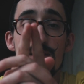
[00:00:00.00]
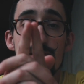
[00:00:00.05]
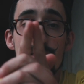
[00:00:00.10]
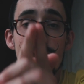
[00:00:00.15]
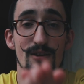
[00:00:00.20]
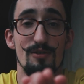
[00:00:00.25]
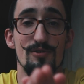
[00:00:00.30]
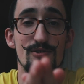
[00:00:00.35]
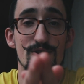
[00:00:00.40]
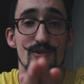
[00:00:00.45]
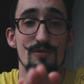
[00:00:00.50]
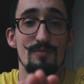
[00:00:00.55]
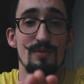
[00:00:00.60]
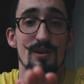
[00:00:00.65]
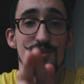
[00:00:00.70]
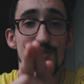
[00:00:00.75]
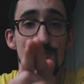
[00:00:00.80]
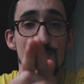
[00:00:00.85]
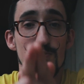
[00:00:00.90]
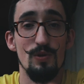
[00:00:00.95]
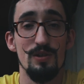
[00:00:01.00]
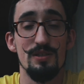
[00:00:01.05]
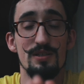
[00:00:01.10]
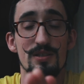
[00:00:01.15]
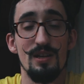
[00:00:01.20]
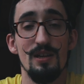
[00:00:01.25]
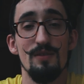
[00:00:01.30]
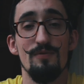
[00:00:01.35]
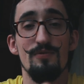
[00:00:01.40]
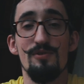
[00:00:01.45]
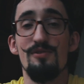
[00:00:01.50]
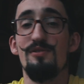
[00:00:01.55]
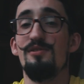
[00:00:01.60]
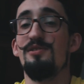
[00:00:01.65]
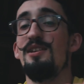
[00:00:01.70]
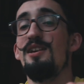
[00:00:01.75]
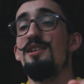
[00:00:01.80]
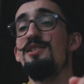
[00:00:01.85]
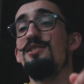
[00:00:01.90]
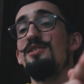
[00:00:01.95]
Thank you so much once again for your
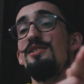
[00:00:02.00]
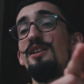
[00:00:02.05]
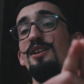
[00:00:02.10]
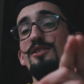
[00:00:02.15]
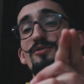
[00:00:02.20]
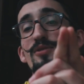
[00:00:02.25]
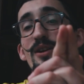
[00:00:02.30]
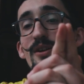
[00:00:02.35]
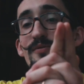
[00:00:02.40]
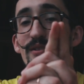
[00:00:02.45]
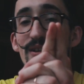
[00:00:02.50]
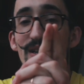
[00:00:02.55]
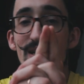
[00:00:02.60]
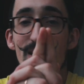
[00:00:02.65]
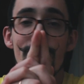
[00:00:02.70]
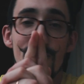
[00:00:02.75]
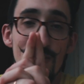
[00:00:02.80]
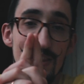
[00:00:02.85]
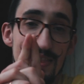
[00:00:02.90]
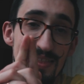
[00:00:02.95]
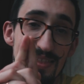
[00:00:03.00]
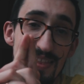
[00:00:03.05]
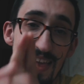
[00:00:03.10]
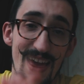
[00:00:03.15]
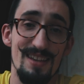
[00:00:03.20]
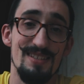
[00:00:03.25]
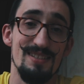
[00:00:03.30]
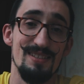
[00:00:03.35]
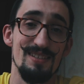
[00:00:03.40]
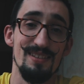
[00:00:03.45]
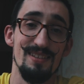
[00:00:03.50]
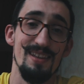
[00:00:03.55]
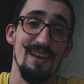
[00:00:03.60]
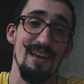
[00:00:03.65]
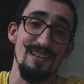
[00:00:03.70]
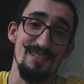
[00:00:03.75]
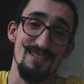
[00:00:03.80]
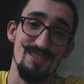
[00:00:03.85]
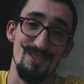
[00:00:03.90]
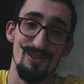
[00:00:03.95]
attention, and you have a fantastic
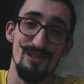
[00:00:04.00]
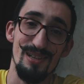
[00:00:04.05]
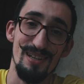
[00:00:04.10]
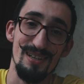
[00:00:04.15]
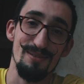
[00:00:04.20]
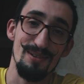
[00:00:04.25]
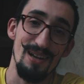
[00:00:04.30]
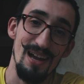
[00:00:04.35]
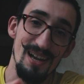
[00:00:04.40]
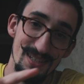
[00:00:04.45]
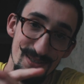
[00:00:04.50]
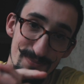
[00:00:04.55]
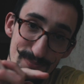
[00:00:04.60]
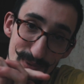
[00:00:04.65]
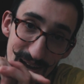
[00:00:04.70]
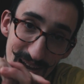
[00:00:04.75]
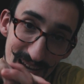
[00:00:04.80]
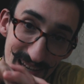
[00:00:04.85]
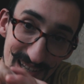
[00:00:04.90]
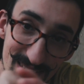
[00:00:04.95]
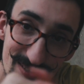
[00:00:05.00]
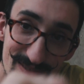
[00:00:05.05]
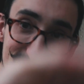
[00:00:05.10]
day. See you later, guys. Bye.